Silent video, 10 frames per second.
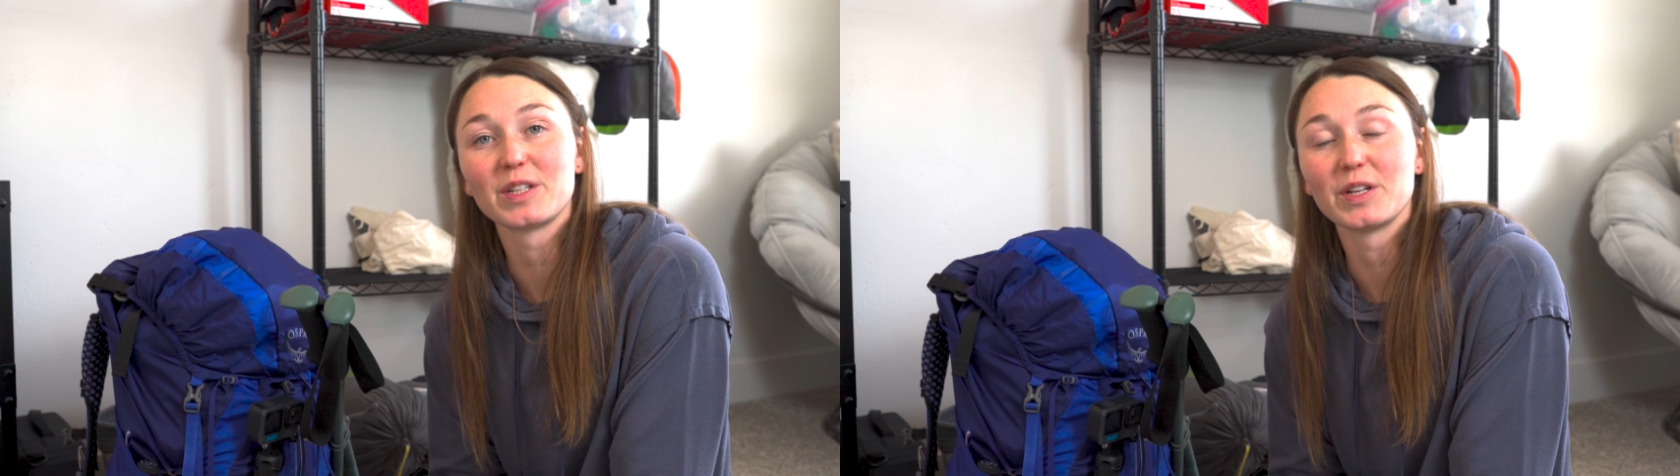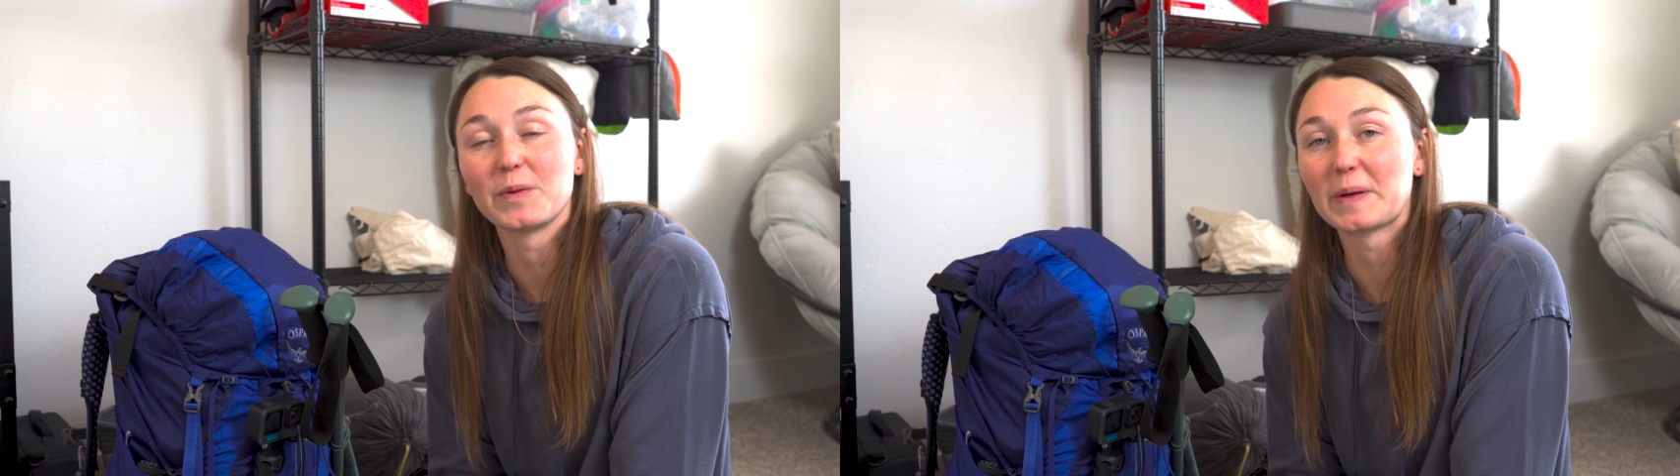
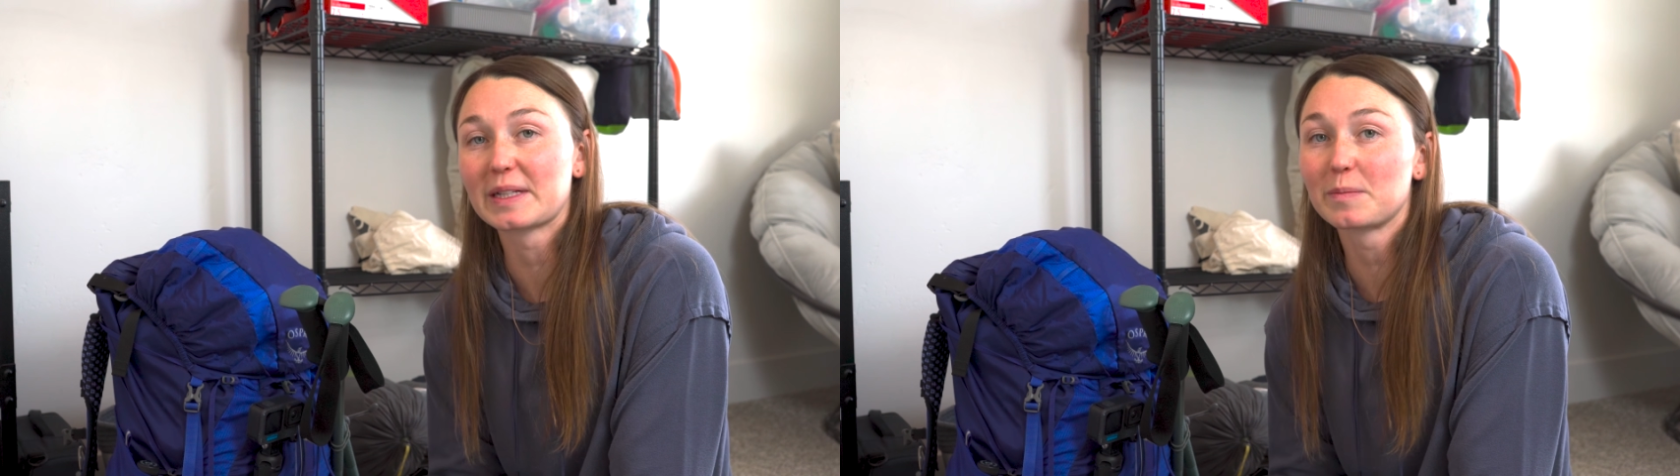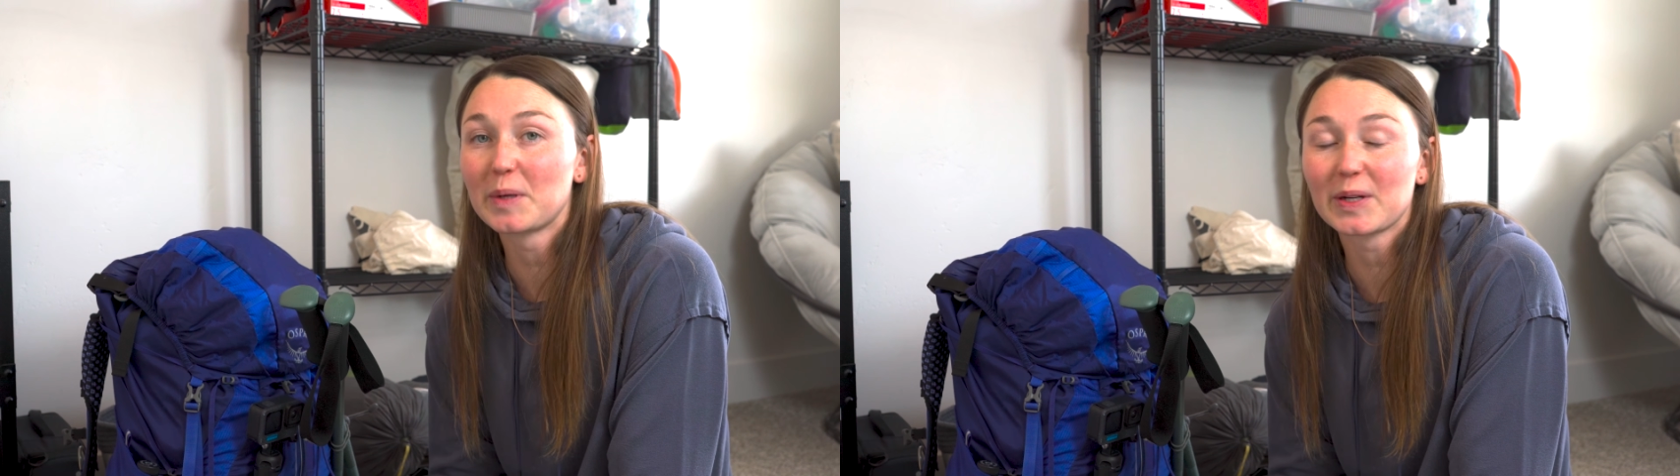to new
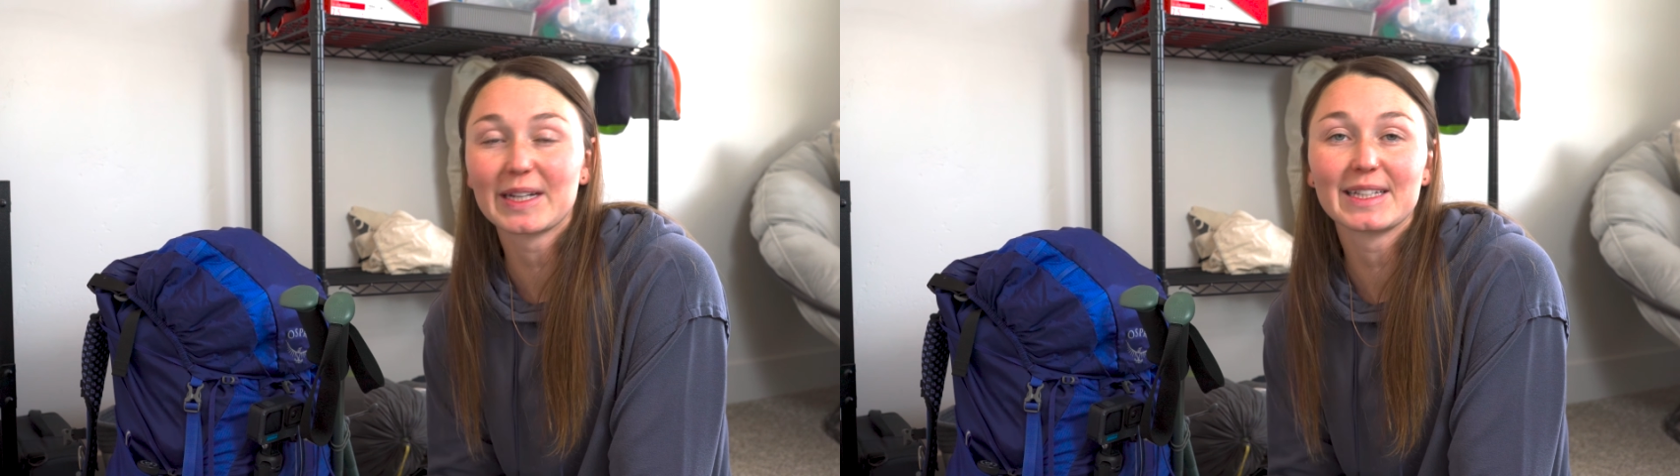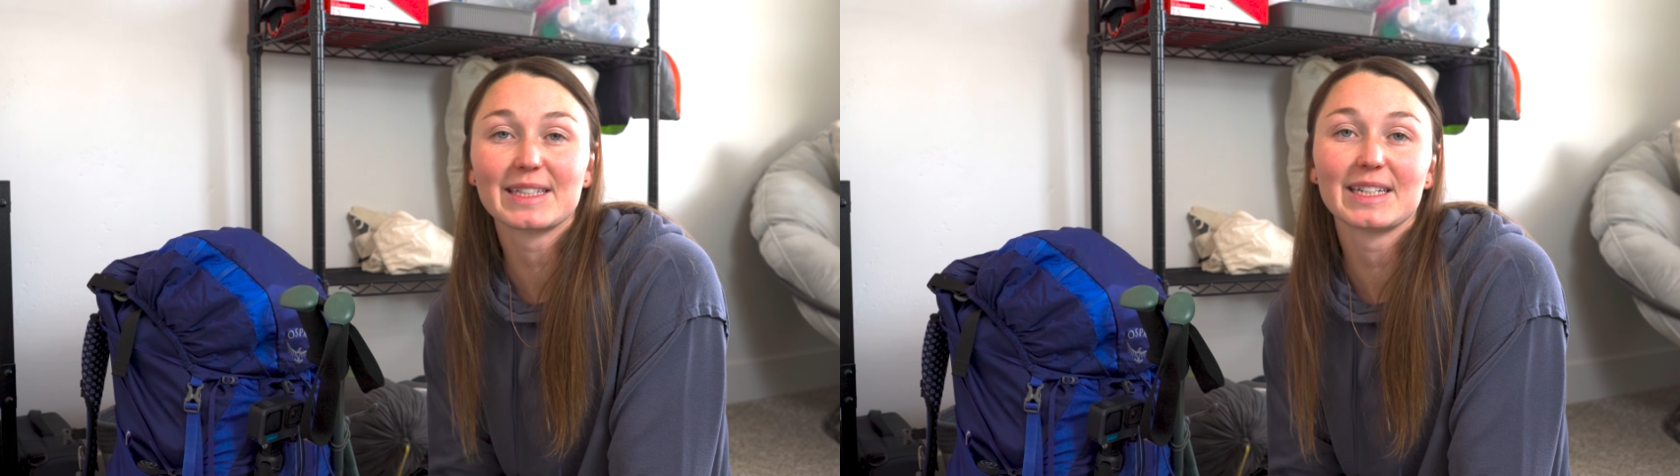
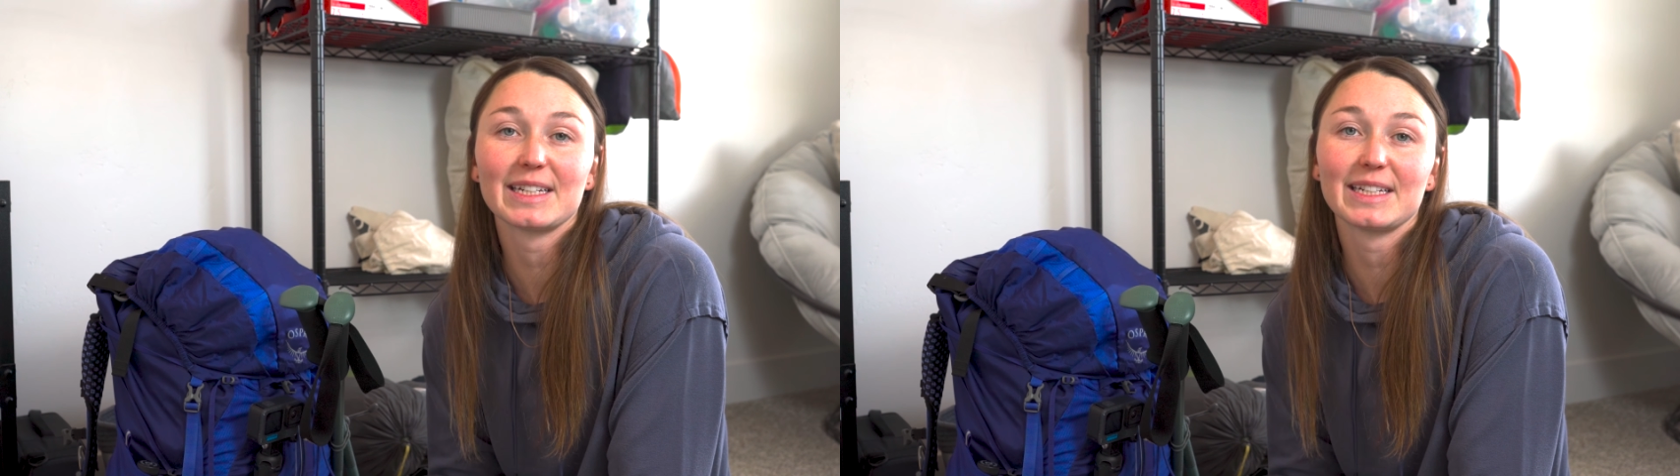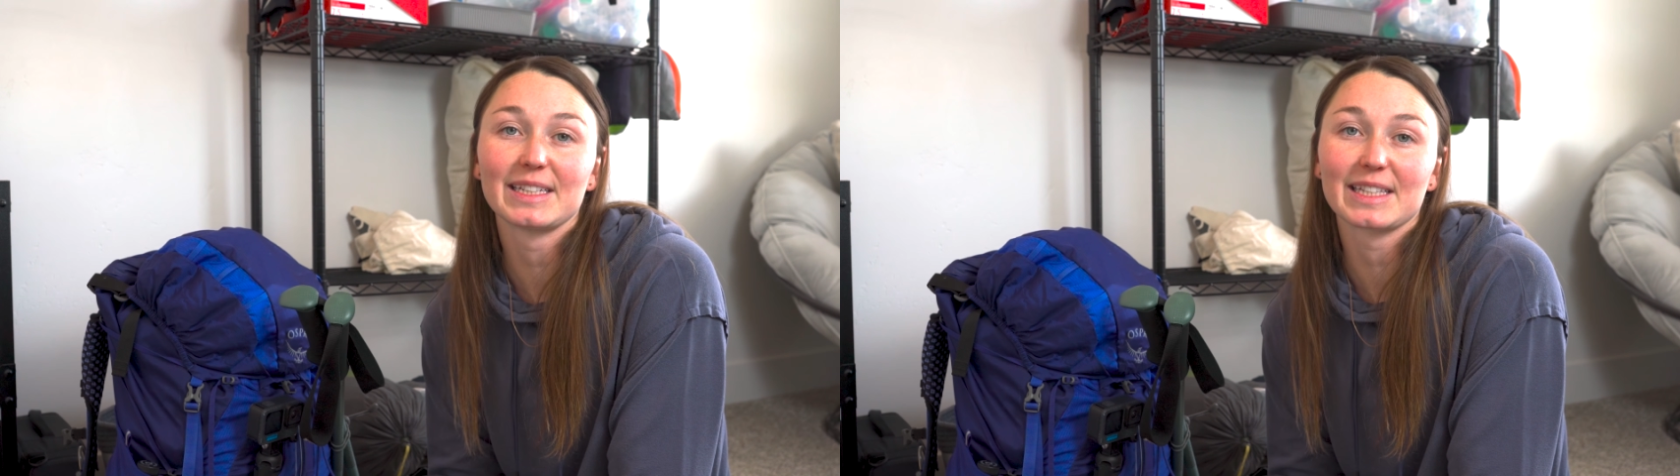
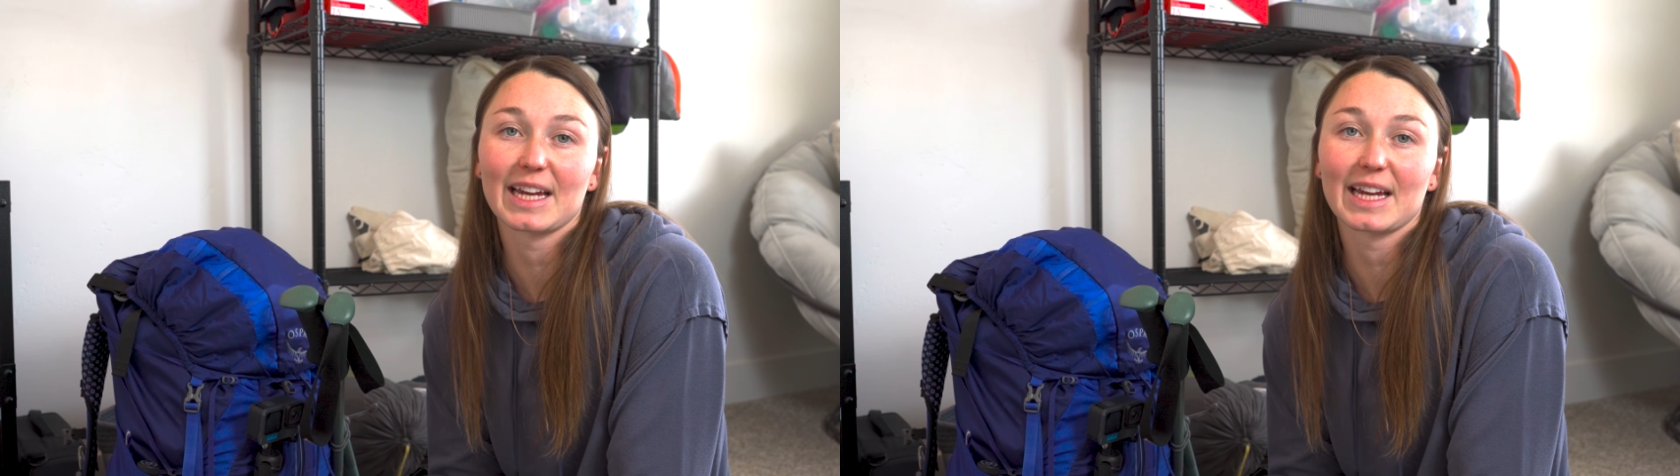experiences